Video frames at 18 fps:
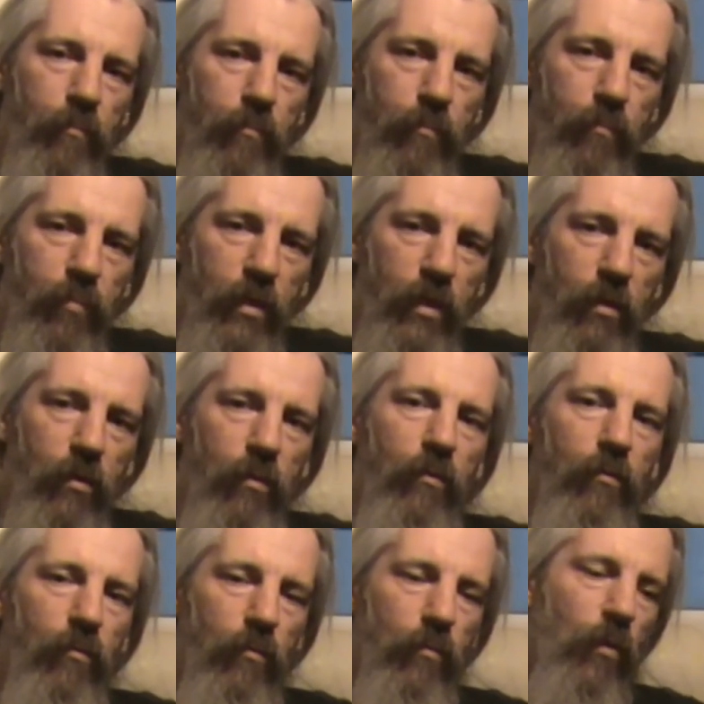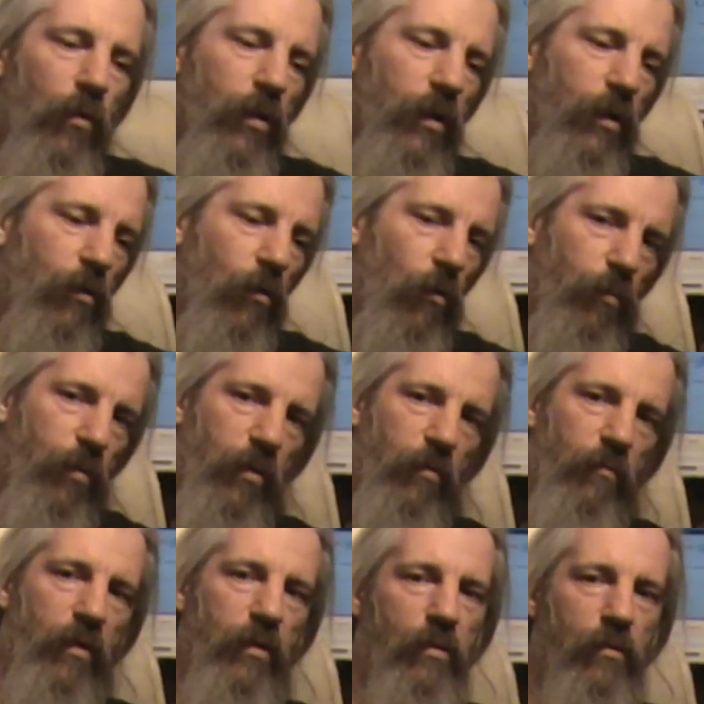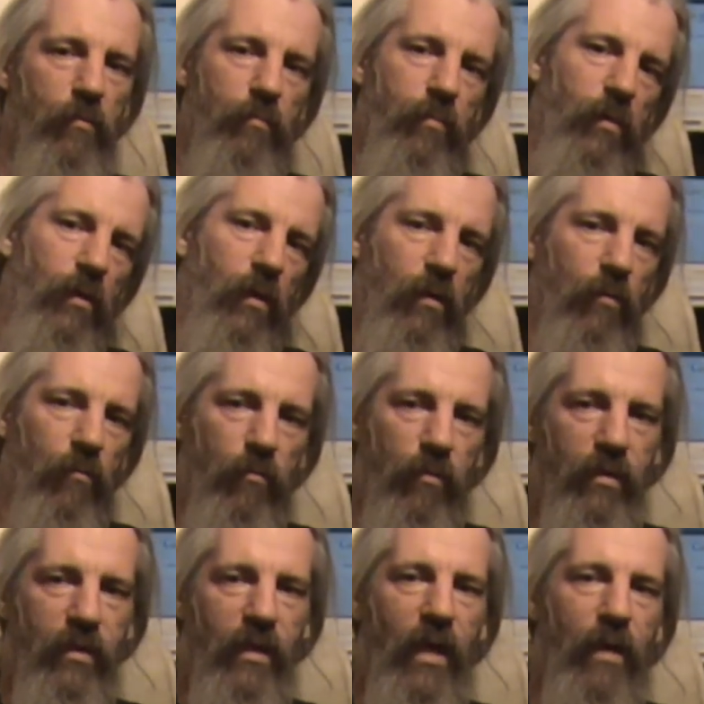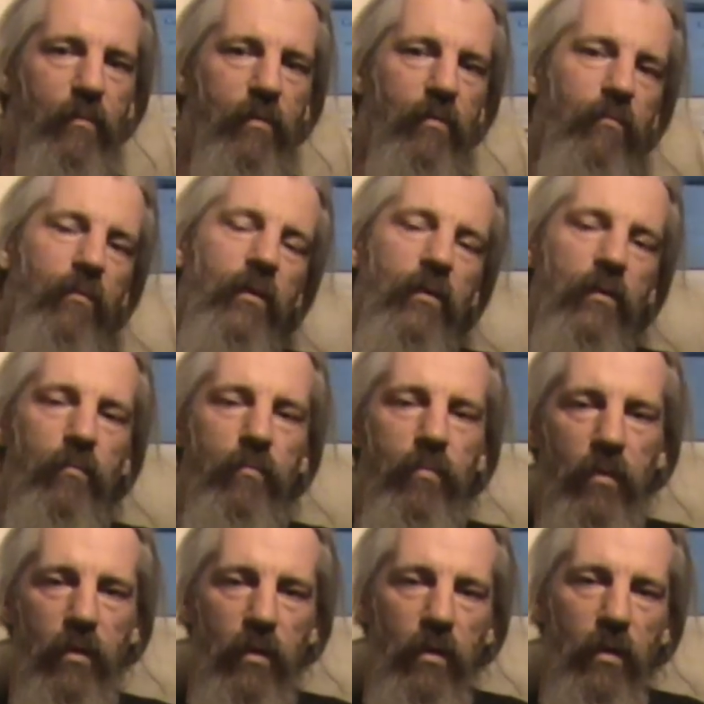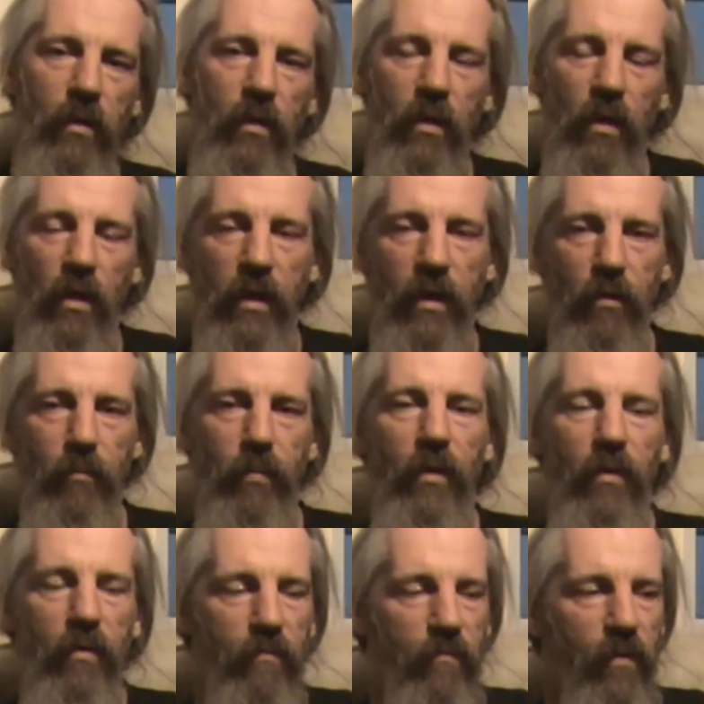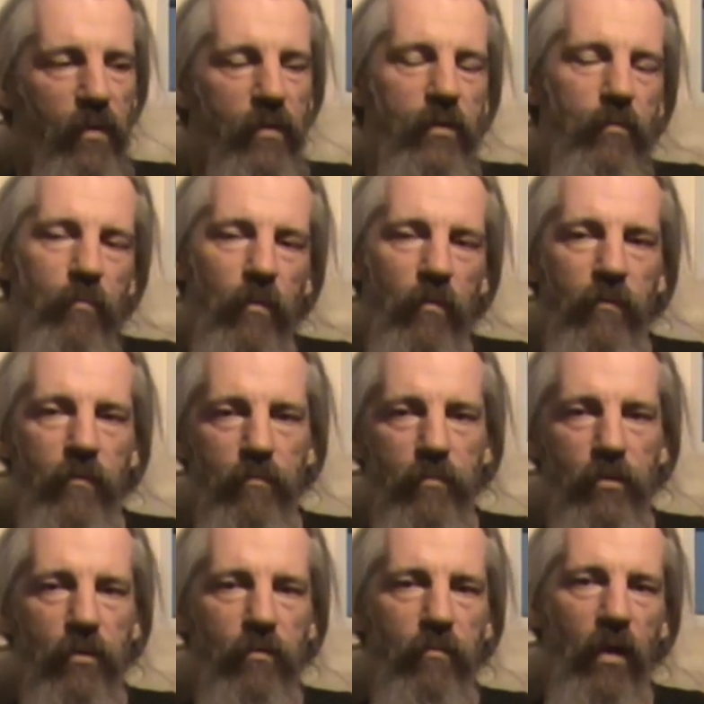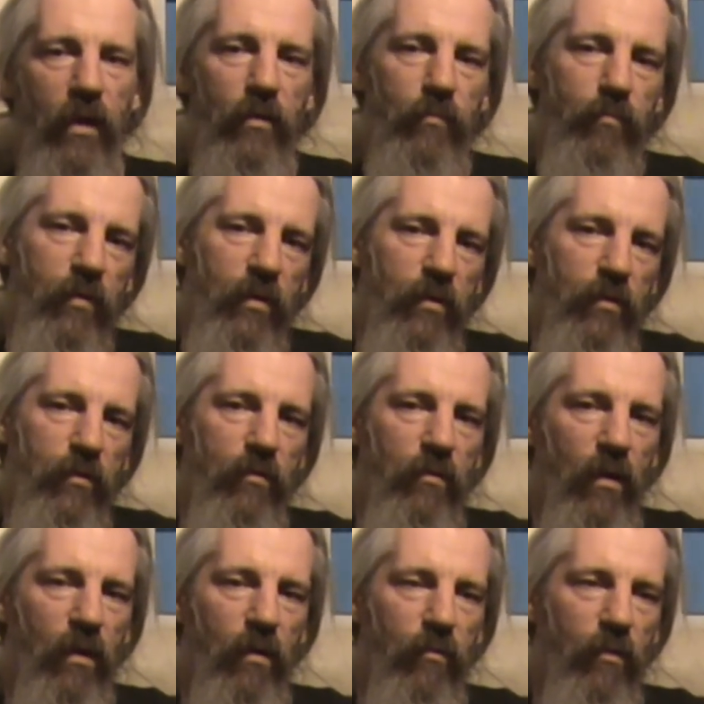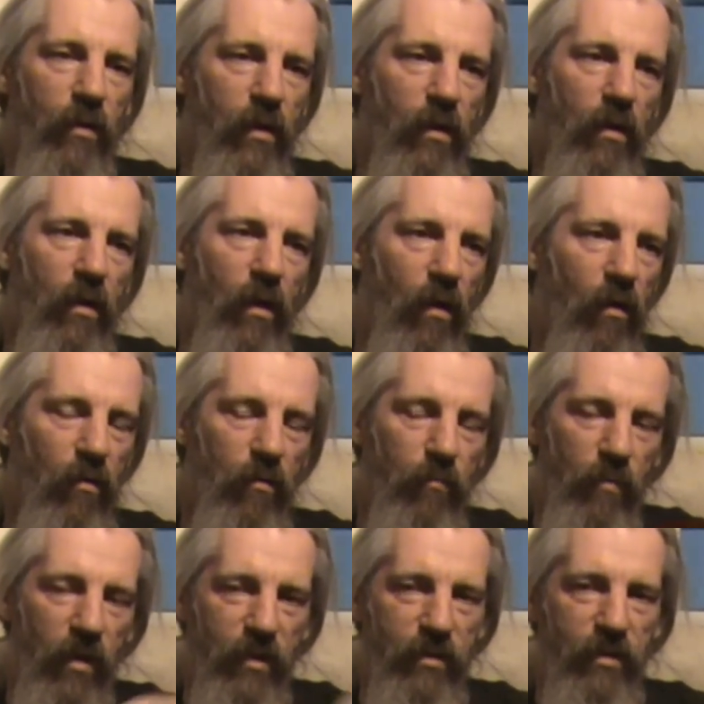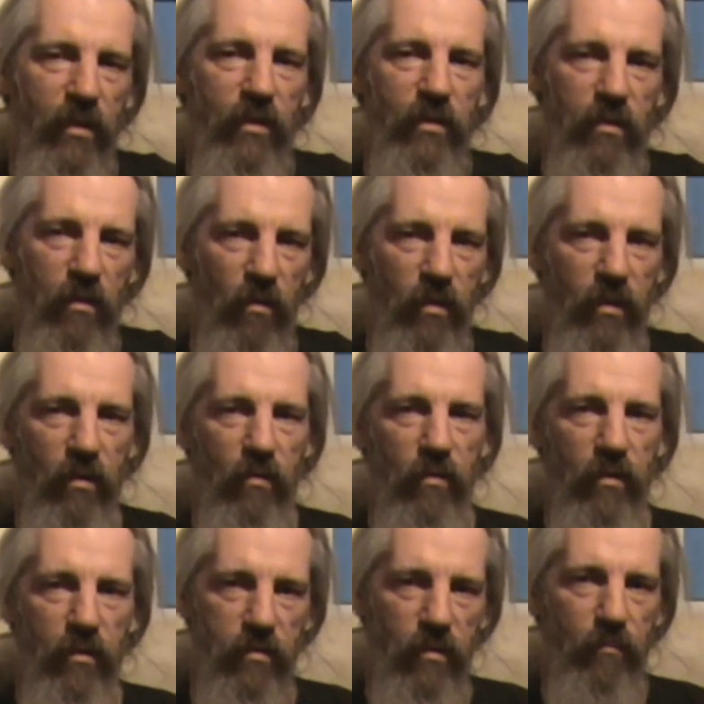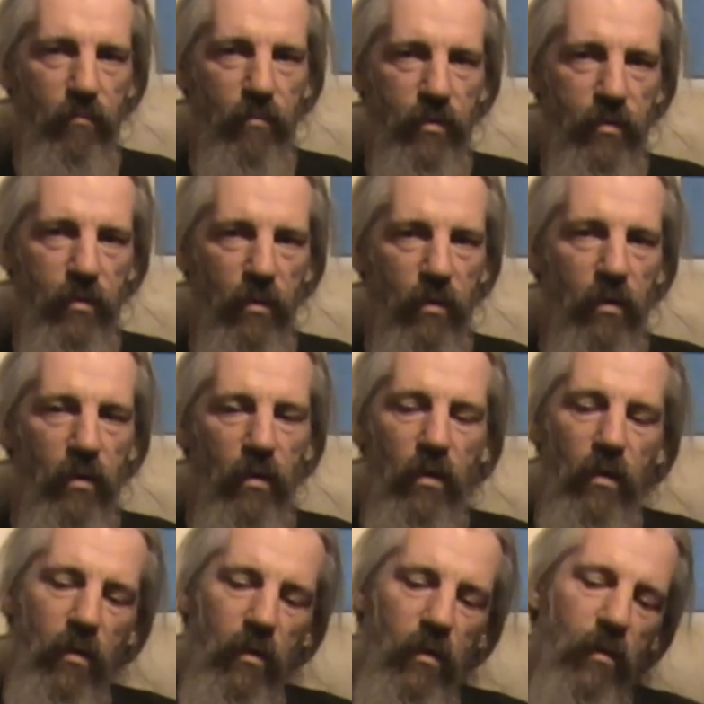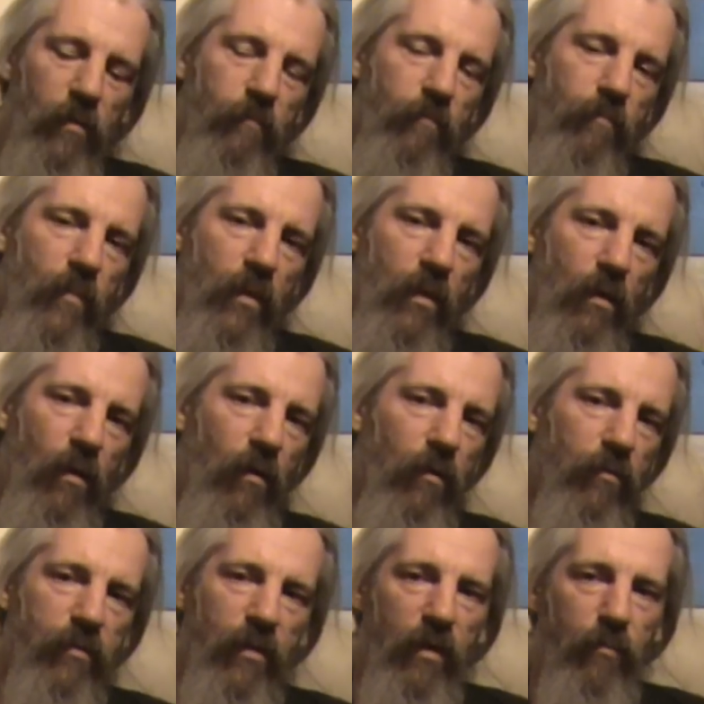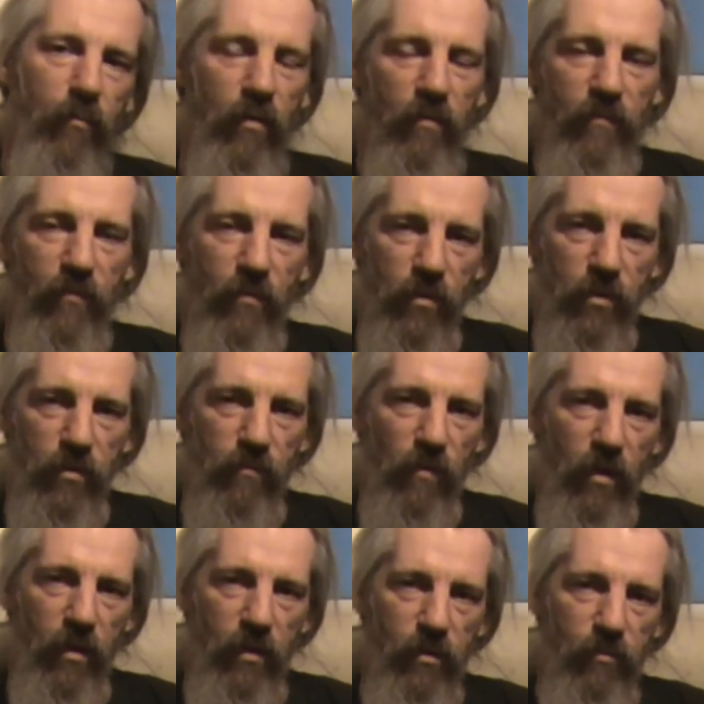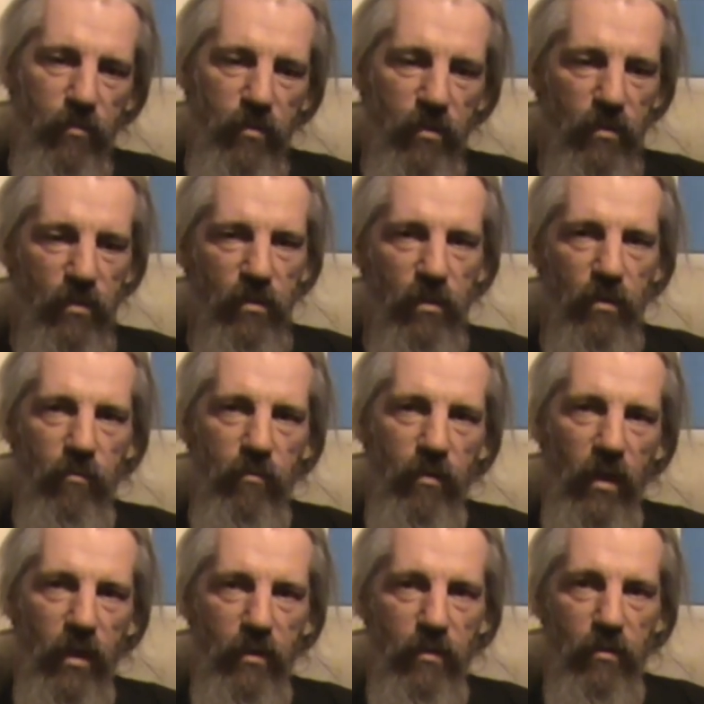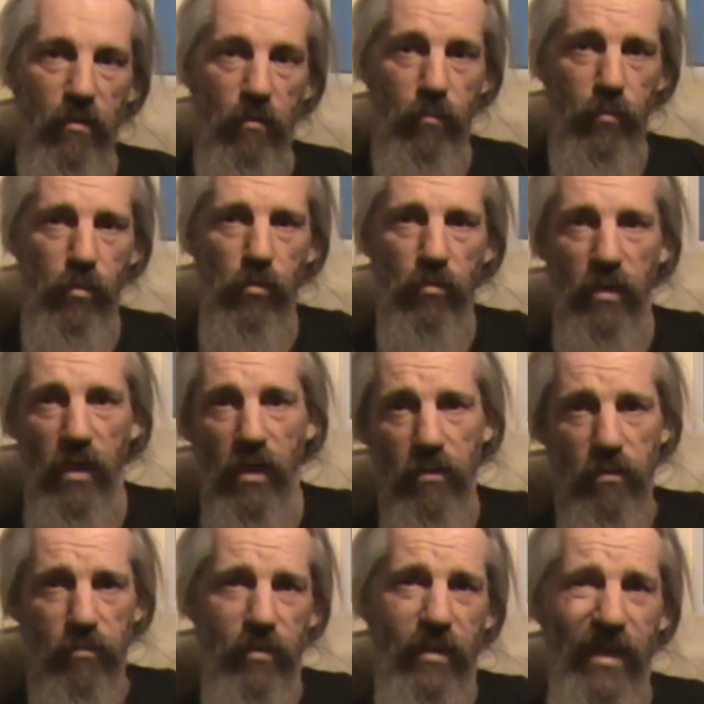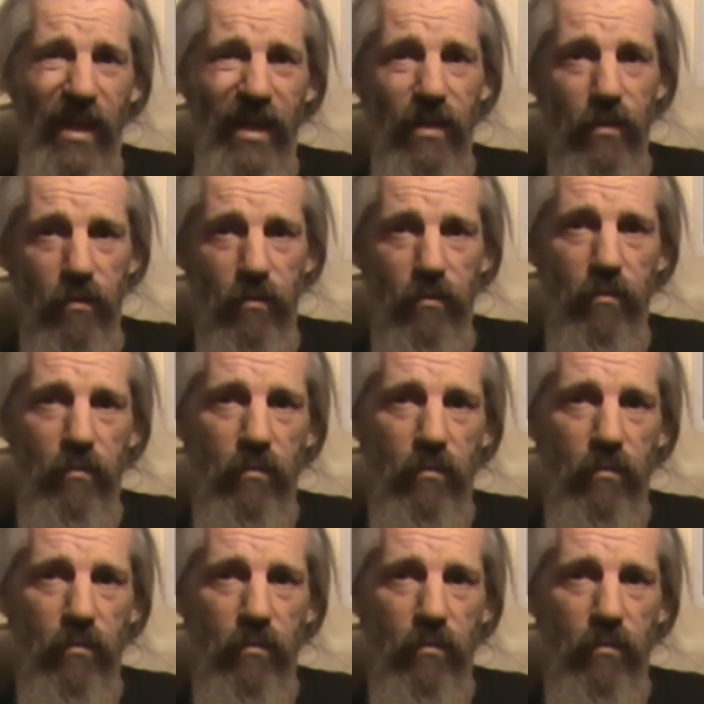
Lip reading: But you might copy a recipe or adapt a recipe. How about inventing one from scratch, because you know that I'll mash it at a slightly higher temperature. I'll take my first runnings, which is 2 gallons, and I'll boil it down to 1 gallon.